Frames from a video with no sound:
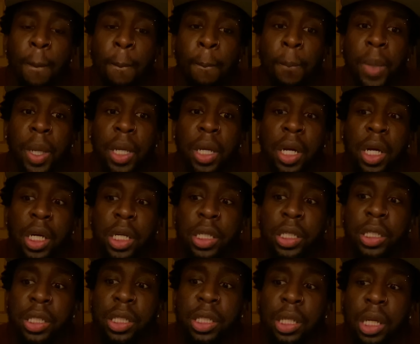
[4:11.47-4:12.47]

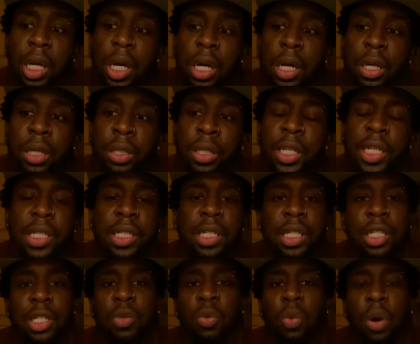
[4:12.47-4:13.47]
Because this
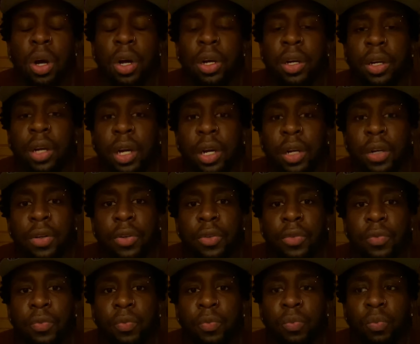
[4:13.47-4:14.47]
is
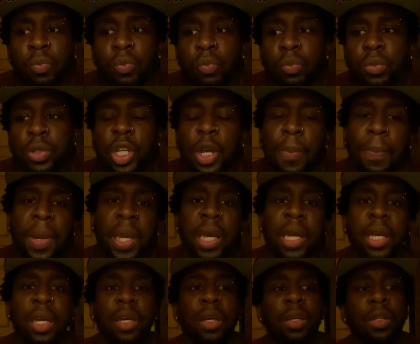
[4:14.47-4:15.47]
what to
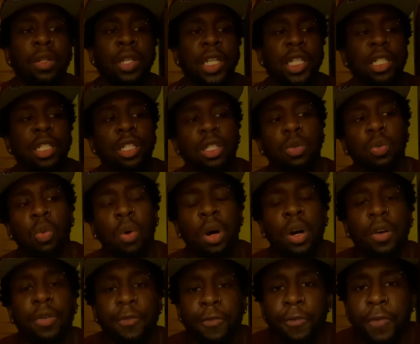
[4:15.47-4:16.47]
me, this is
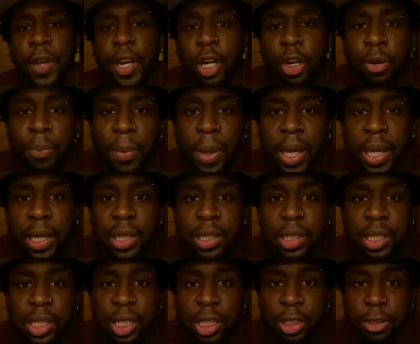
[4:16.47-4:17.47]
what fear
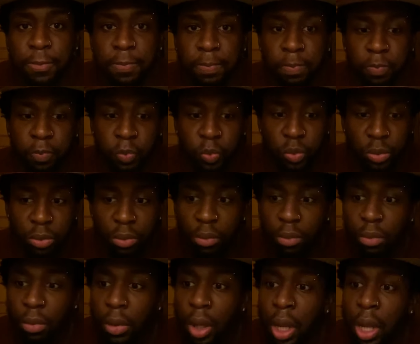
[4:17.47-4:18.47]
means.
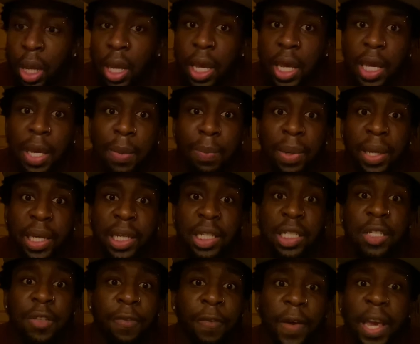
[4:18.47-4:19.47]
It
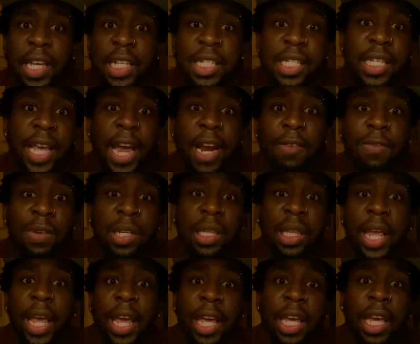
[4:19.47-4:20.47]
means face
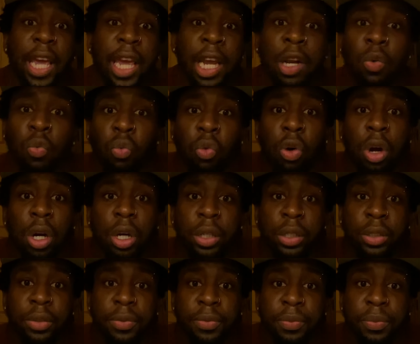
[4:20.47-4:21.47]
everything and
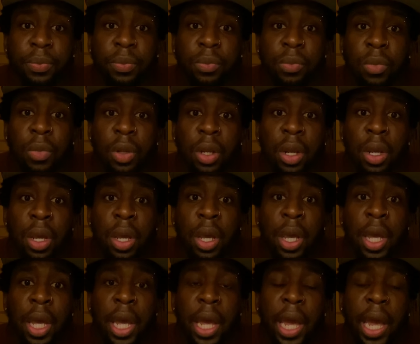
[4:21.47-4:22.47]
run.
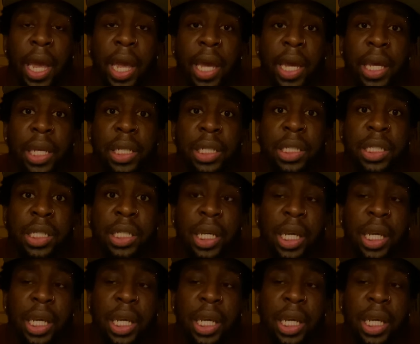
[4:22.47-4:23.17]
And